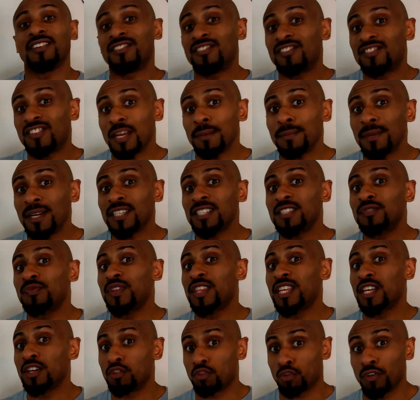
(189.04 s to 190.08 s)
The stimulus for
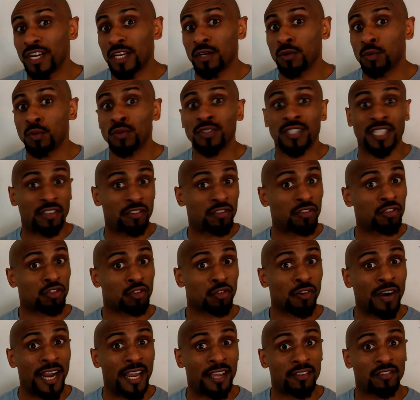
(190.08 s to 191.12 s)
the adrenals is
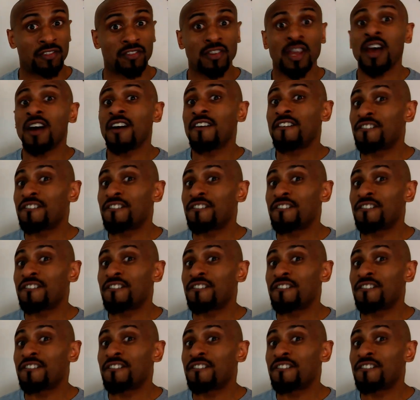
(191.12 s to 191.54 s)
stress.